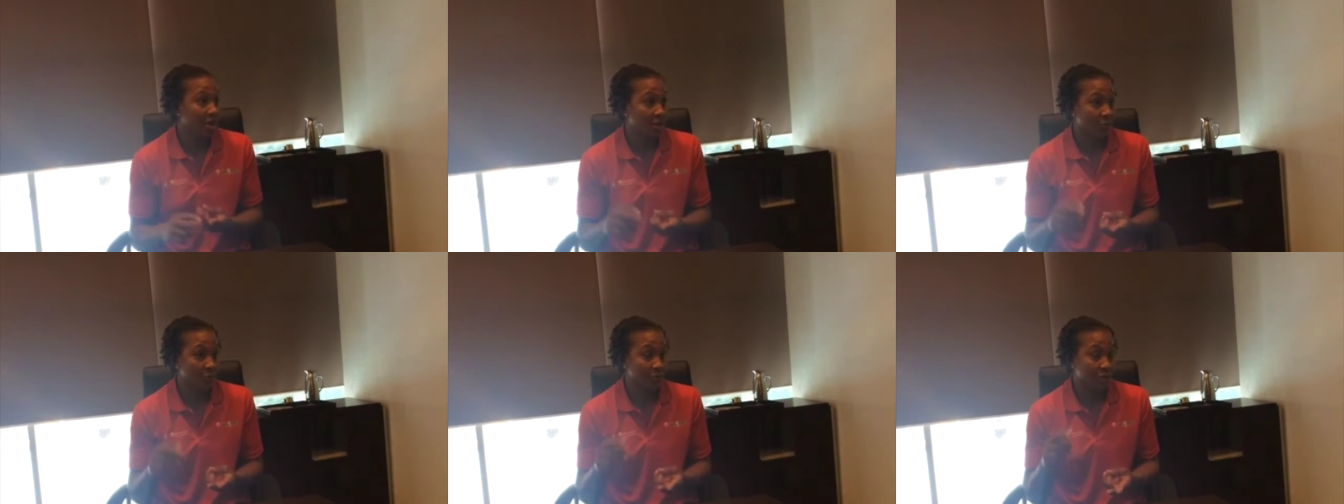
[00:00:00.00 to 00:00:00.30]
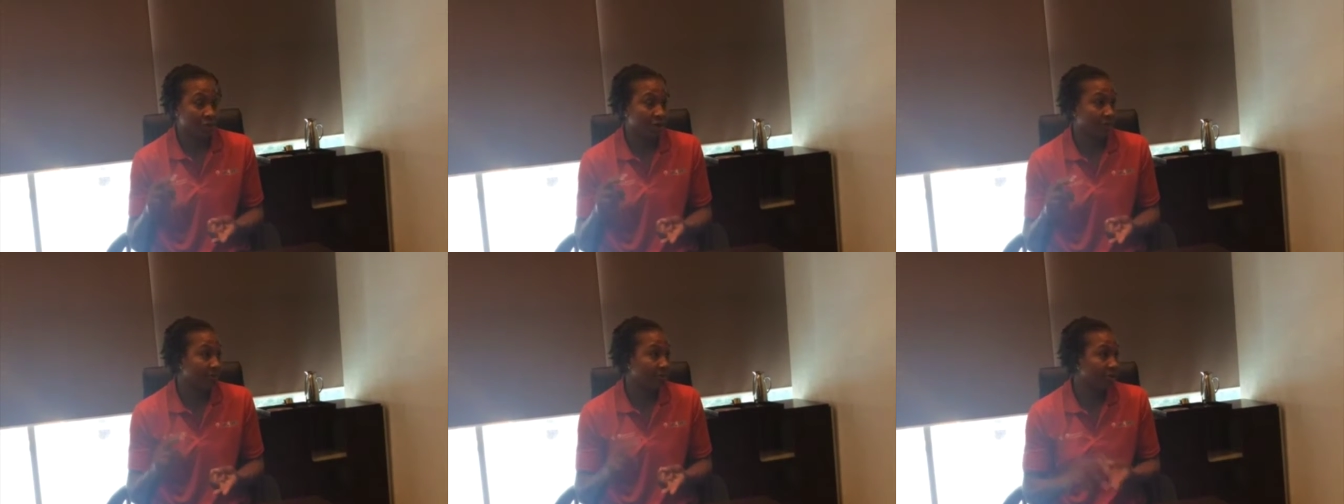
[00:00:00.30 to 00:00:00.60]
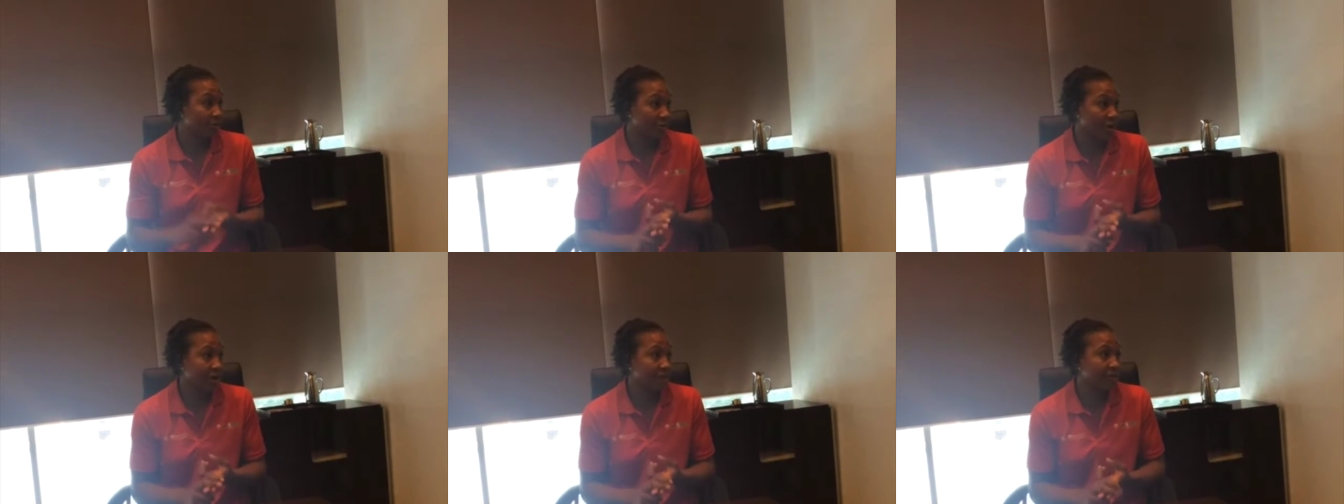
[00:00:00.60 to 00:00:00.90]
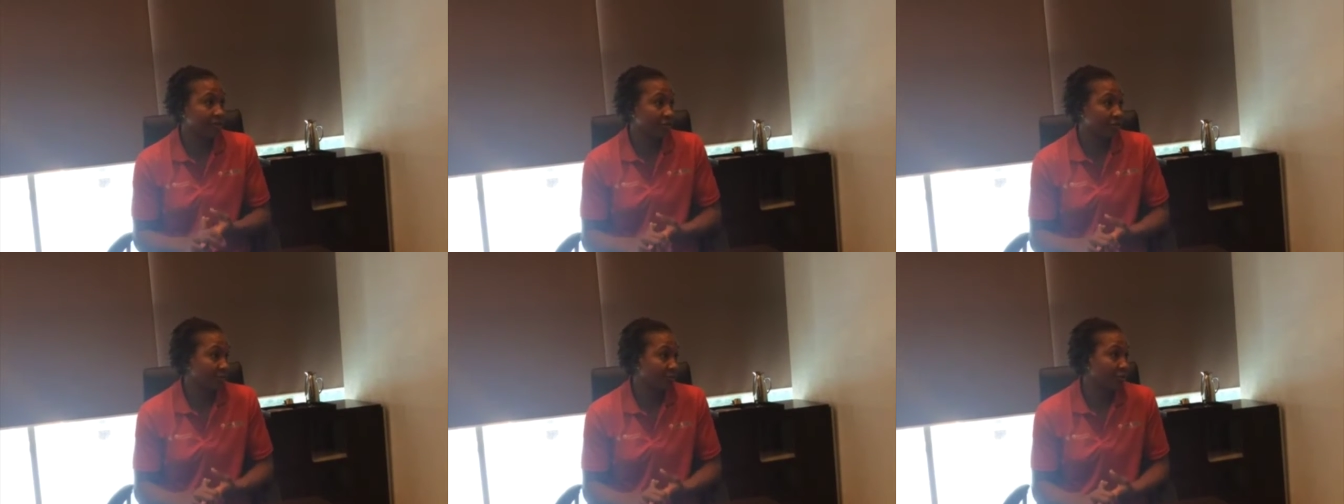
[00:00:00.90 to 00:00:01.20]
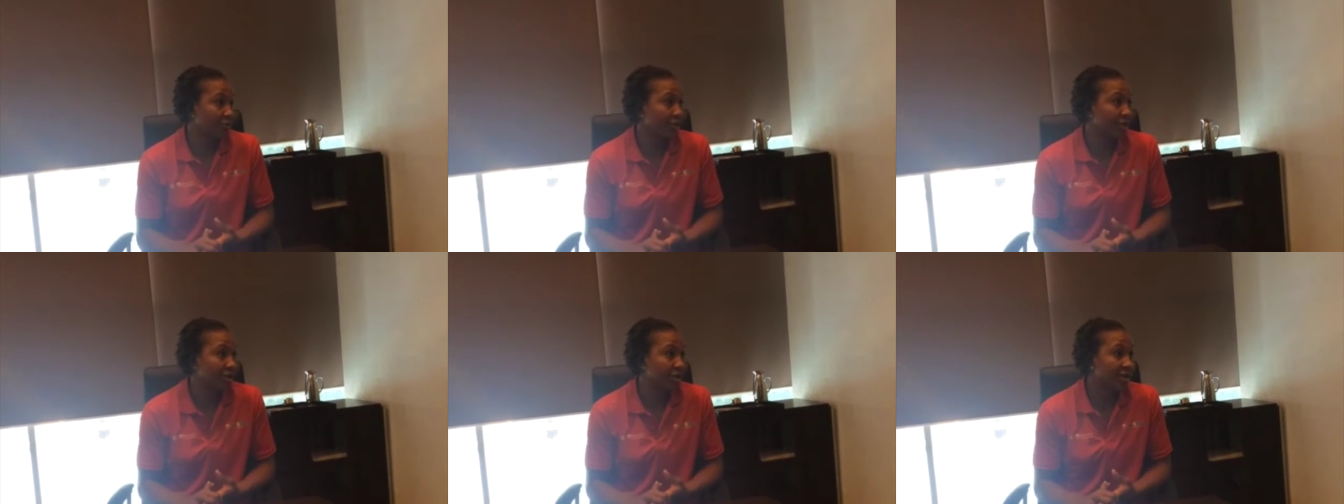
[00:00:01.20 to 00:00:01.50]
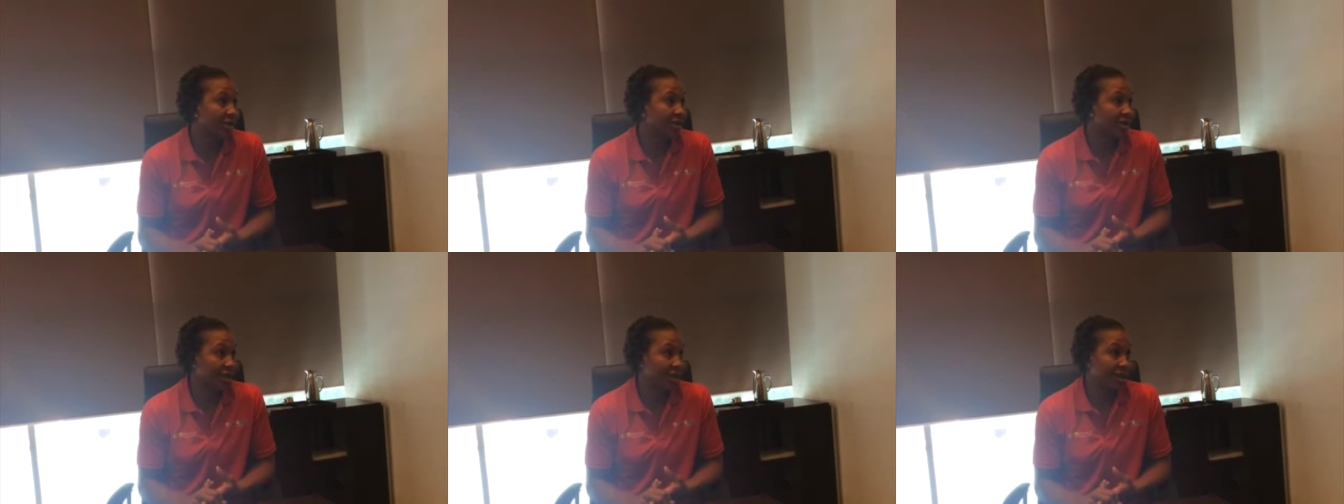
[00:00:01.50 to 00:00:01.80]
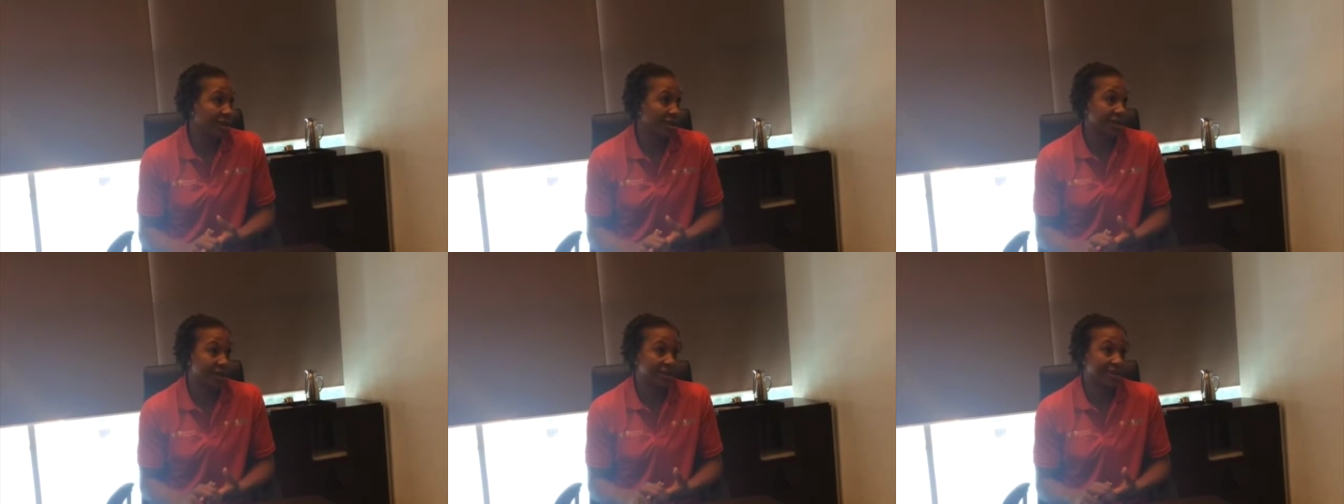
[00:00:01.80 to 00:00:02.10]
and we're going to be great in the community,
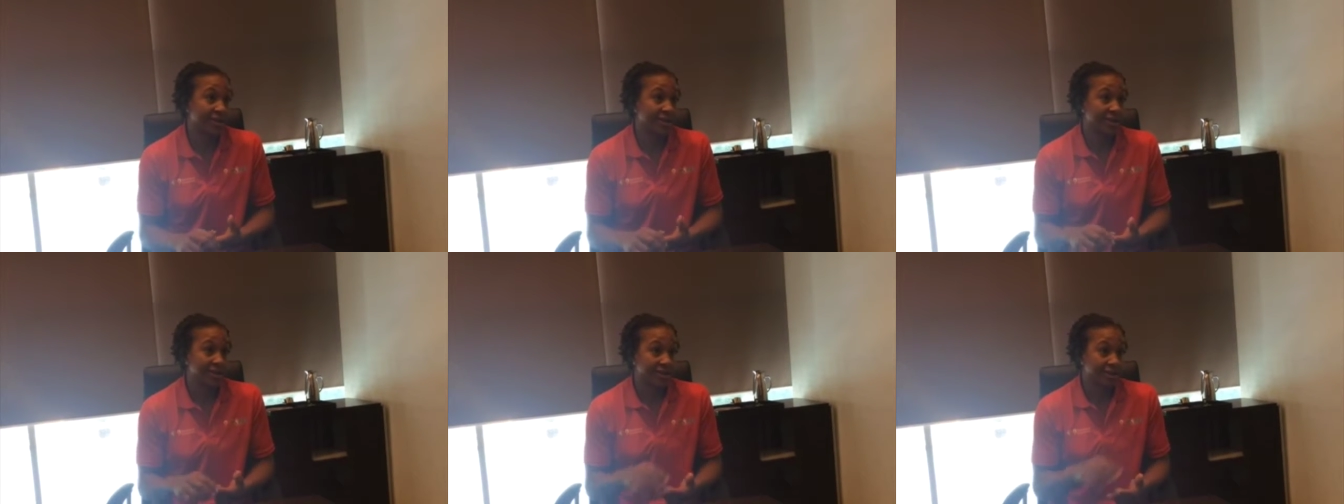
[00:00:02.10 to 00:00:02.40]
and